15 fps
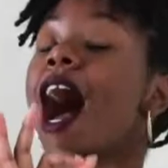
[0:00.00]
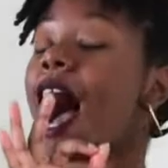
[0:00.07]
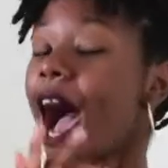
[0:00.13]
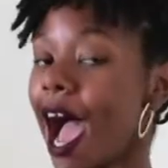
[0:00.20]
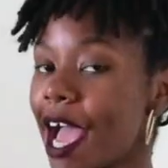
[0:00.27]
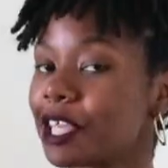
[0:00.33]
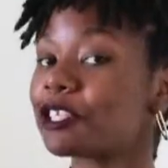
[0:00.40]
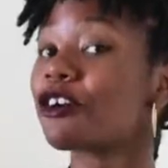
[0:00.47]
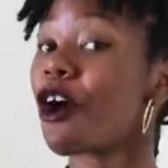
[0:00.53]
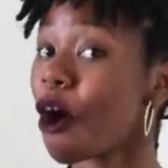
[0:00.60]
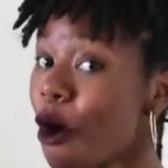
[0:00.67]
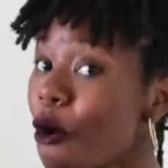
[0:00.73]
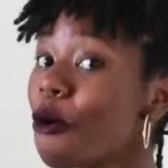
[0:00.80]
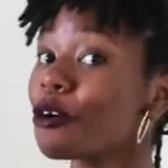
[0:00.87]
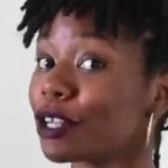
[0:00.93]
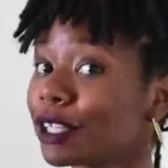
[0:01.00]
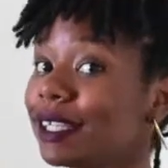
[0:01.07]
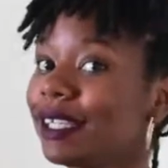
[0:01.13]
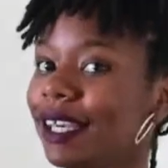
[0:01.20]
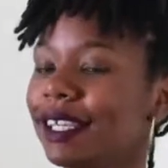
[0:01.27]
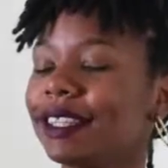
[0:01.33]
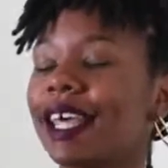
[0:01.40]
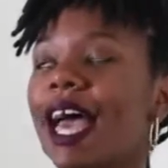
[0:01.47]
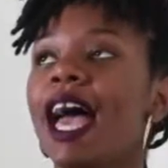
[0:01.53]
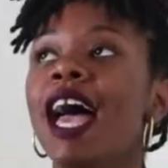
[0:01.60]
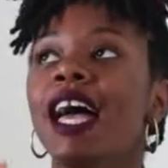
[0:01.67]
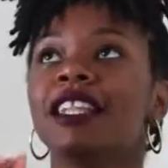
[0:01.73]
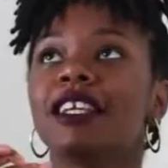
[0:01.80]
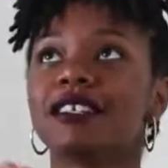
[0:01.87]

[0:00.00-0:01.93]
I totally get that.